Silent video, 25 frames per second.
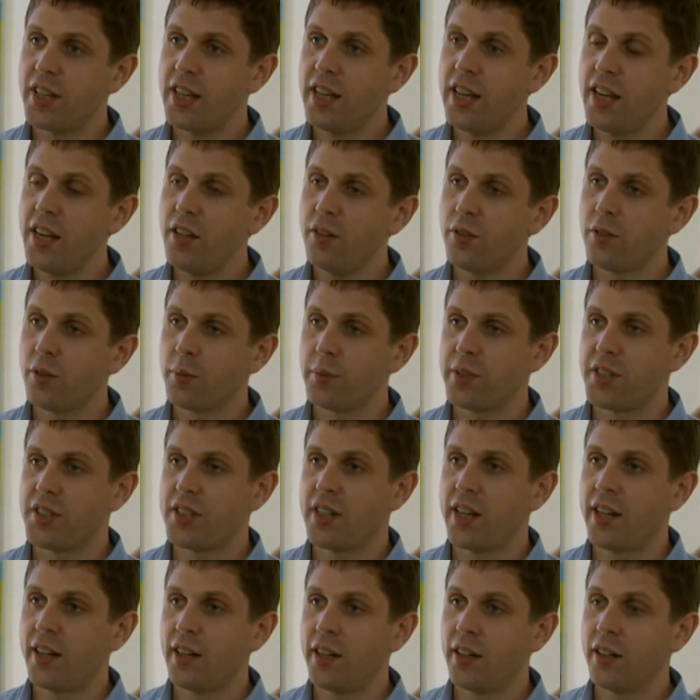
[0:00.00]
the heat from the
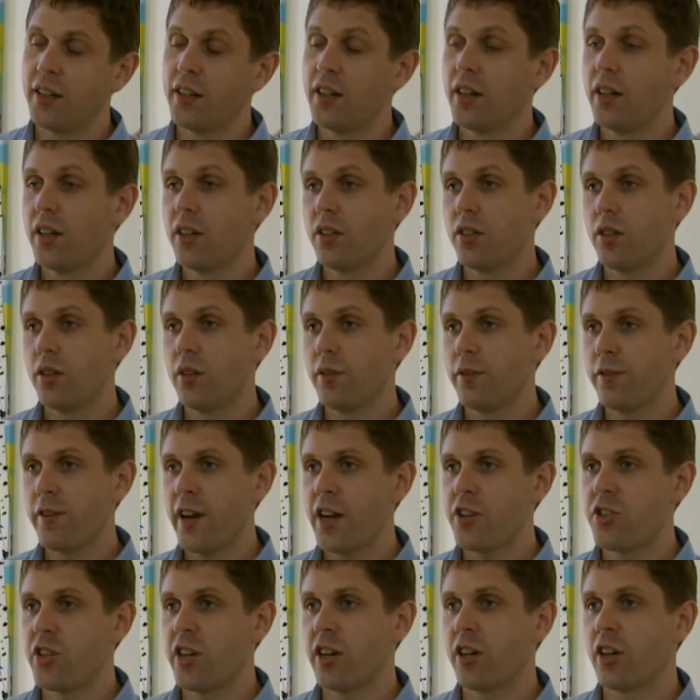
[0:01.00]
stale air to the
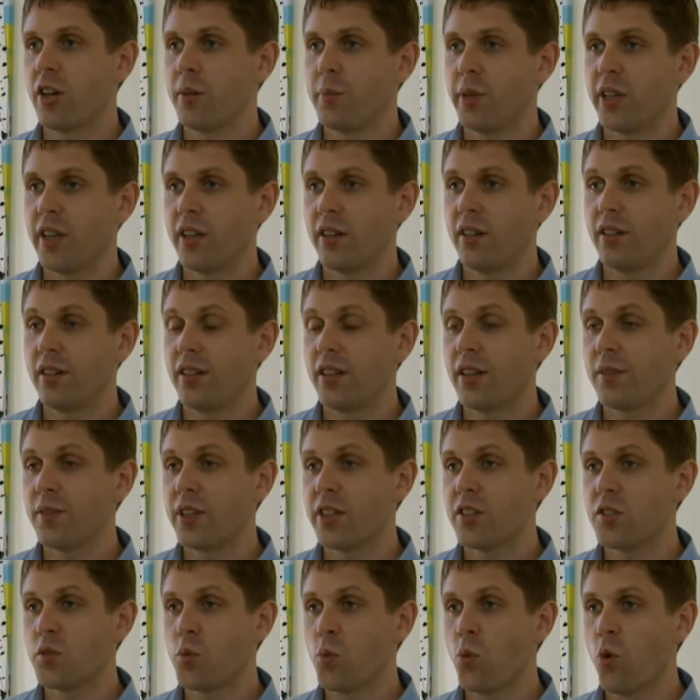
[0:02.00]
fresh air coming in,
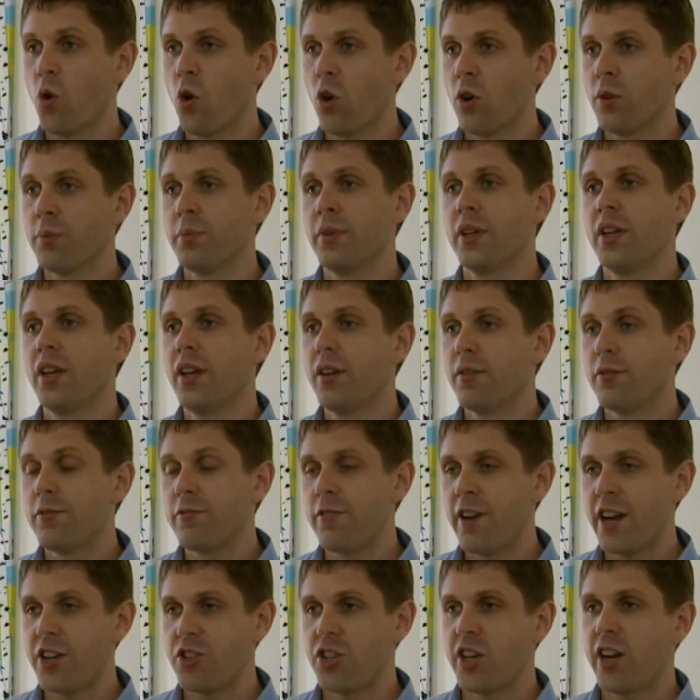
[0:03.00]
giving us warm,
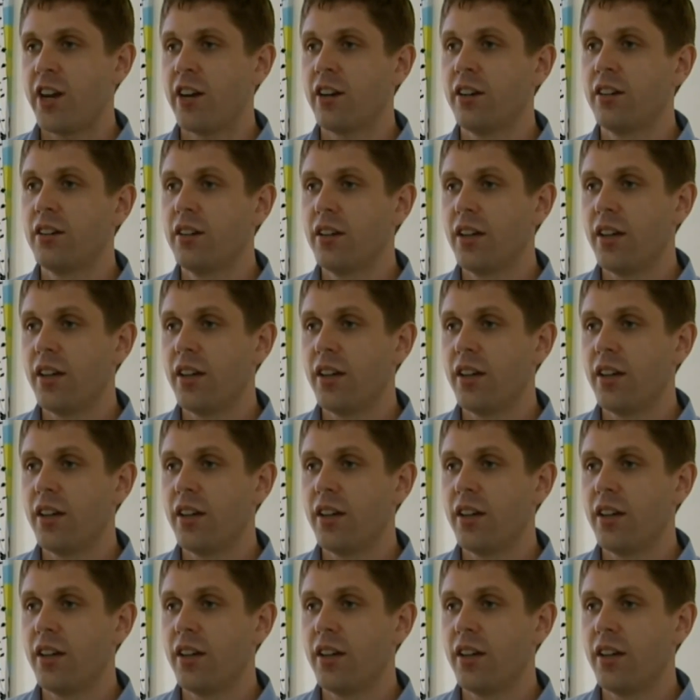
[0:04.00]
fresh air.